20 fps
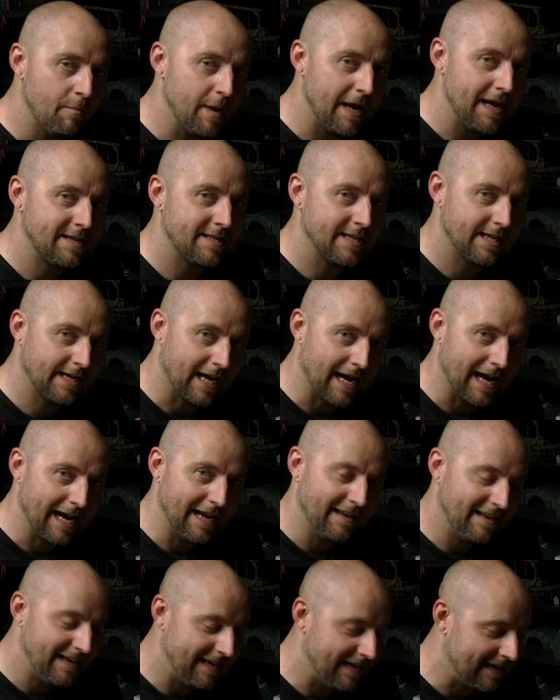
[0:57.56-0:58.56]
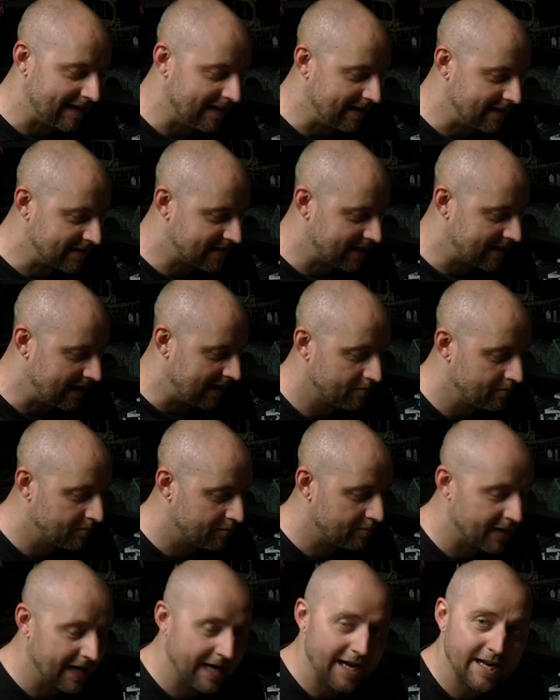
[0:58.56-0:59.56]
basic ideas,
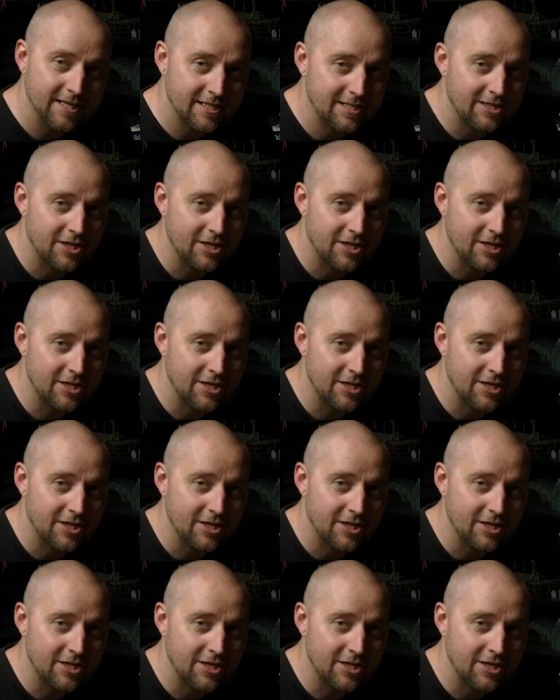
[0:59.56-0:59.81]
but I gotta